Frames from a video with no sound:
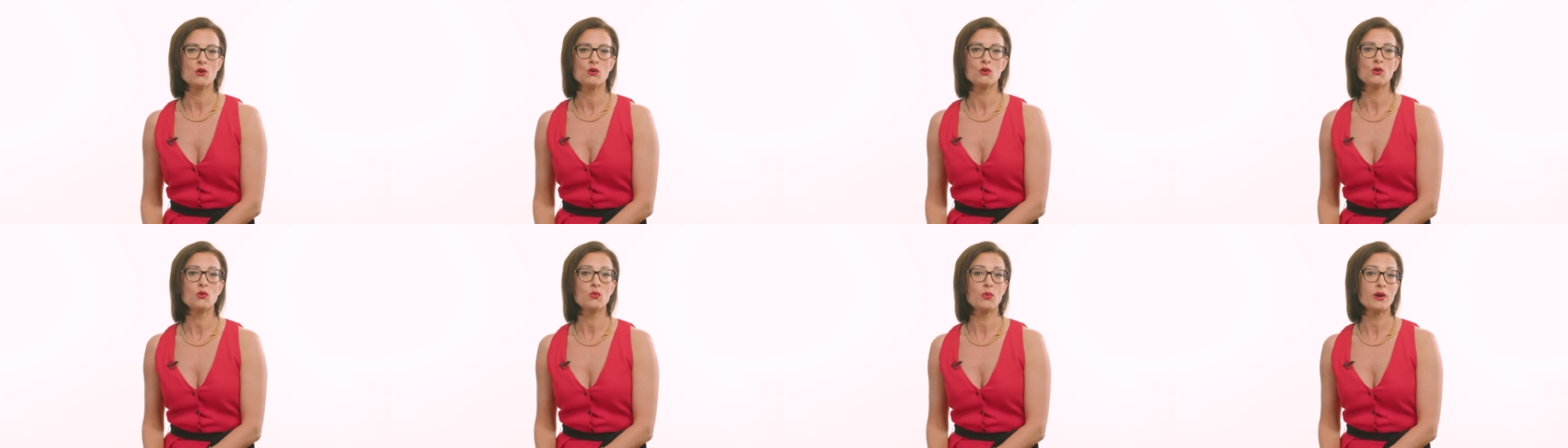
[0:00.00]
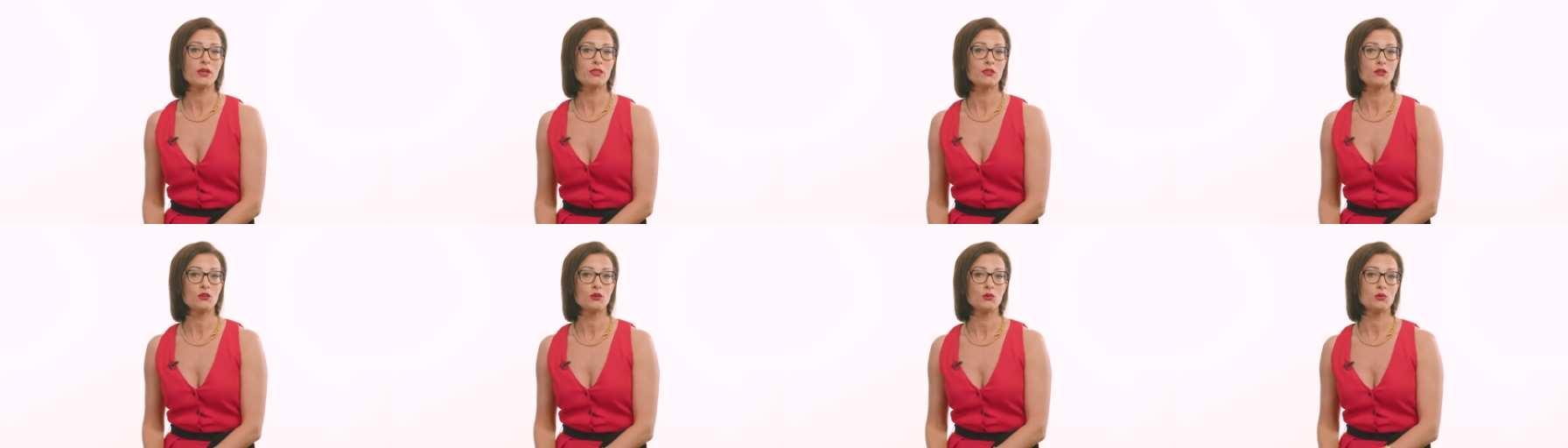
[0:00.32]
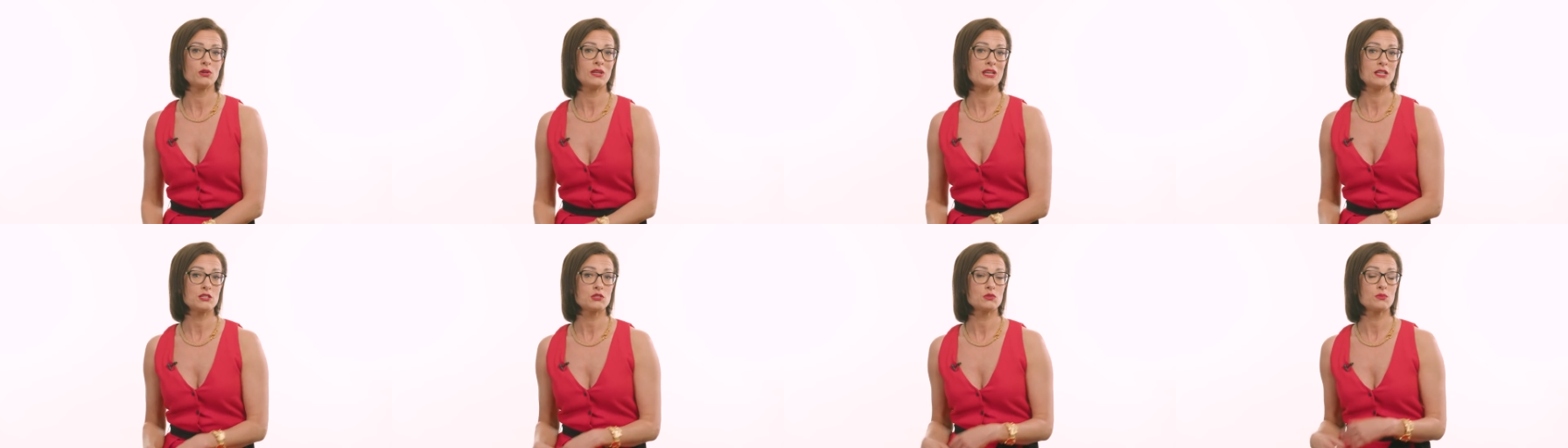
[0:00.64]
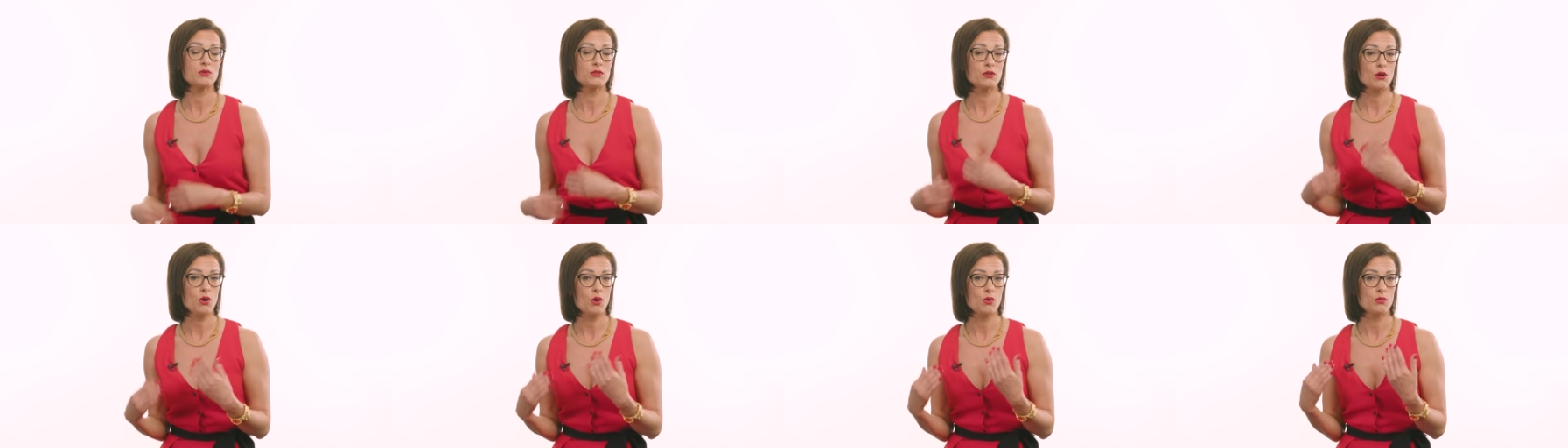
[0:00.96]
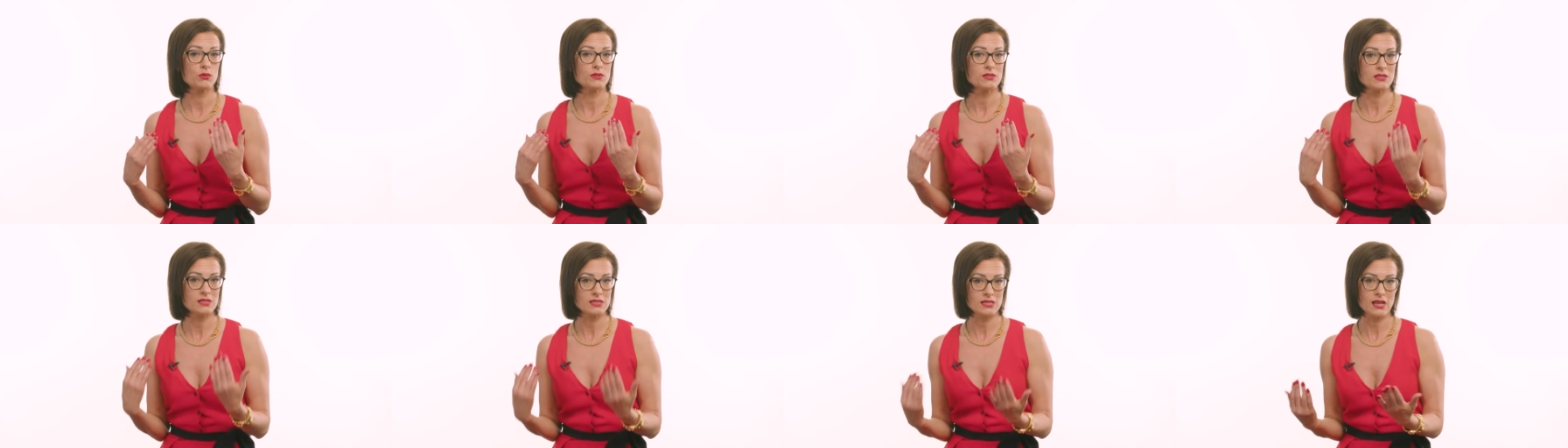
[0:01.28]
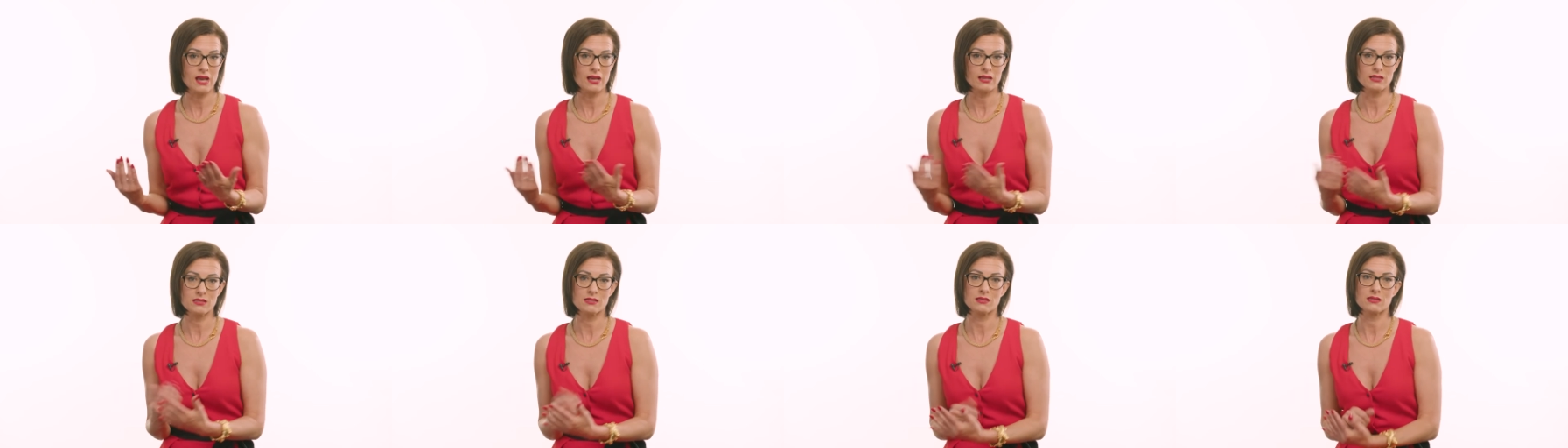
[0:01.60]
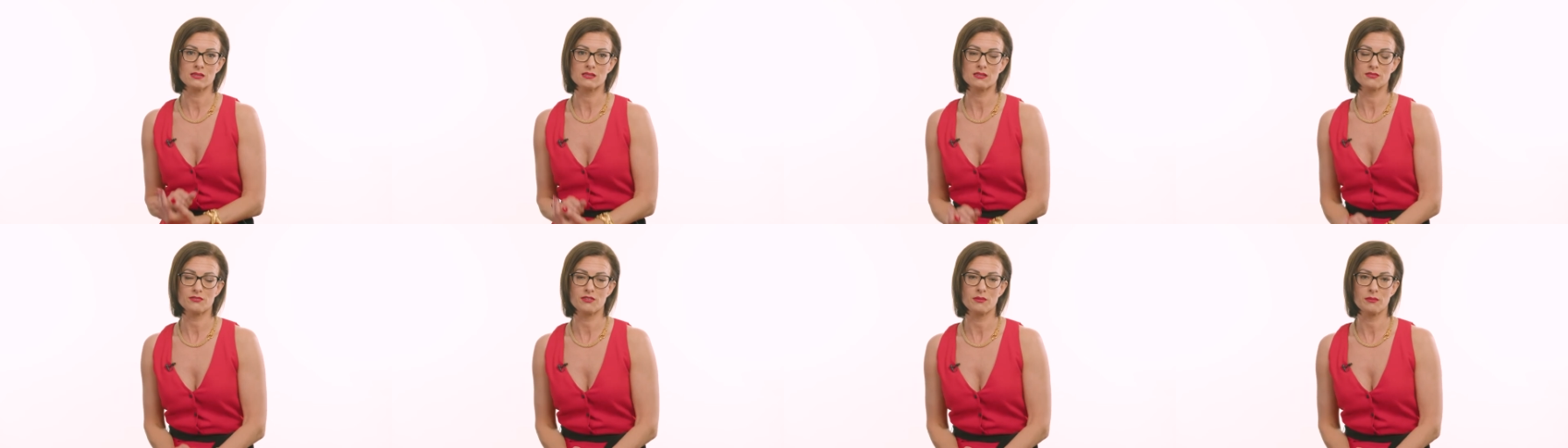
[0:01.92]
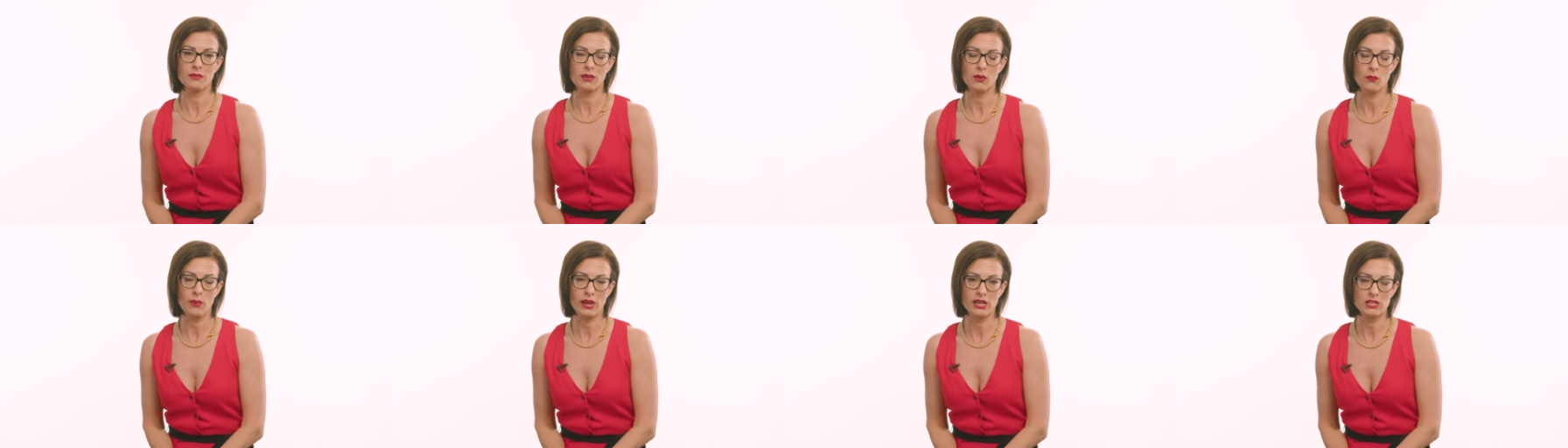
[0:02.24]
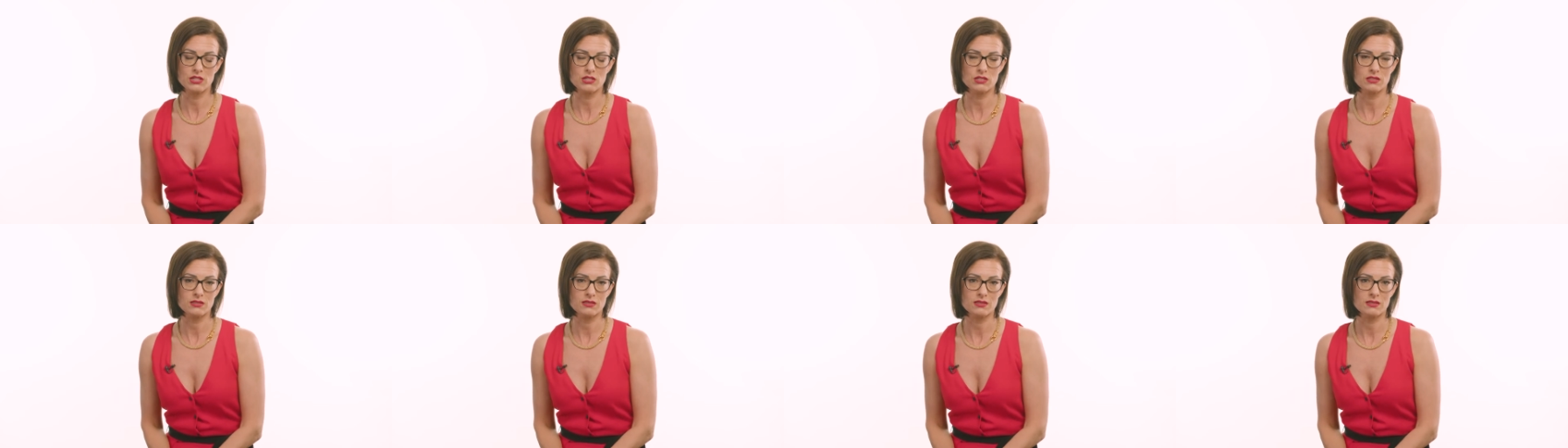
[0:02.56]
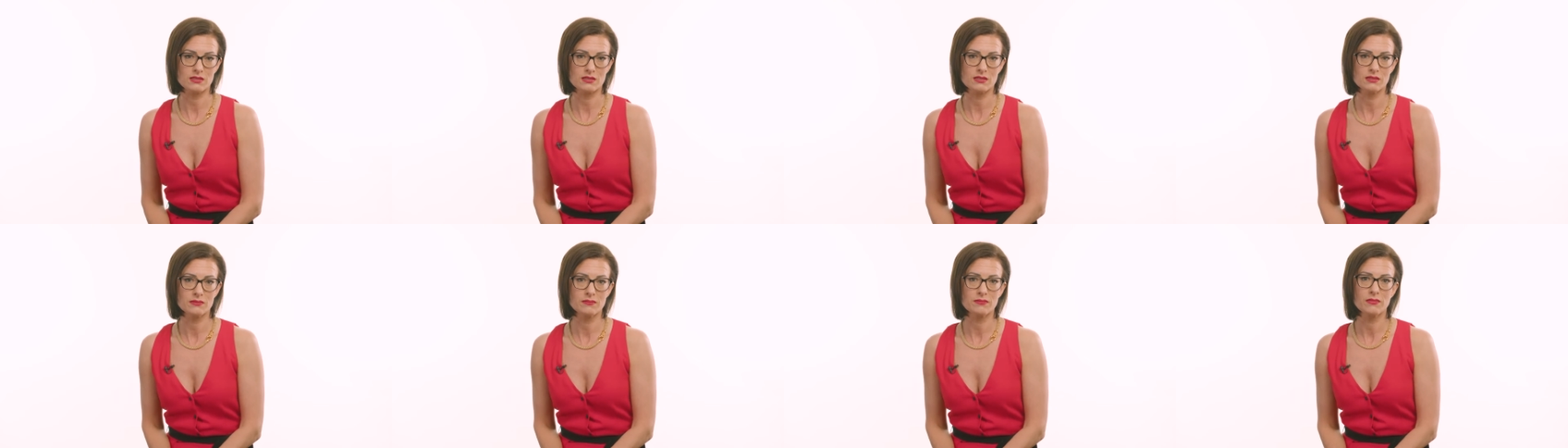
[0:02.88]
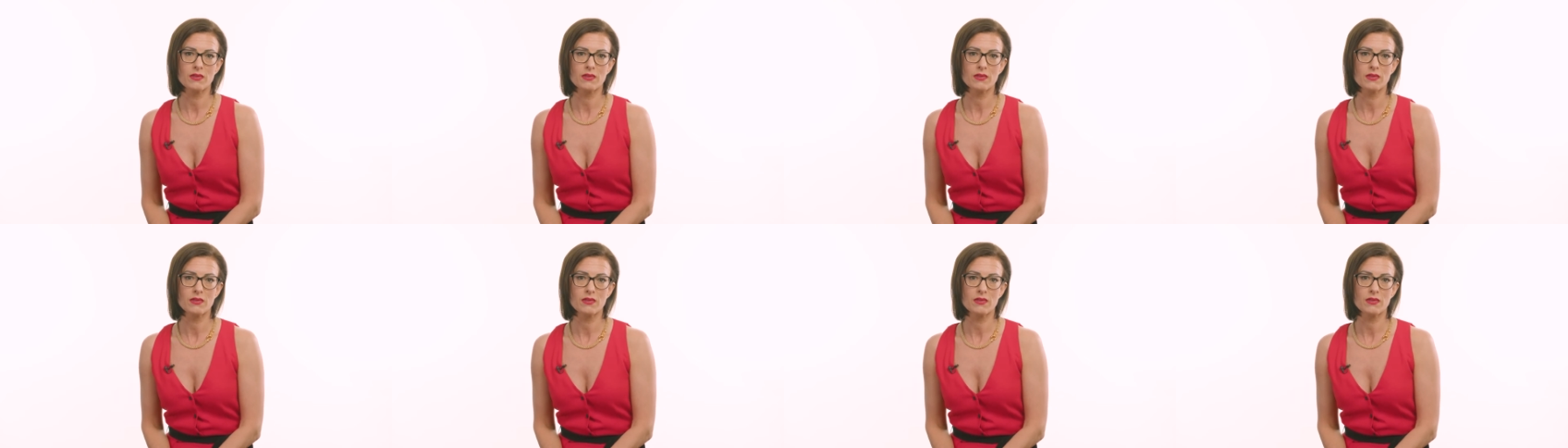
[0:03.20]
or whether you need to withhold taxes from their wages.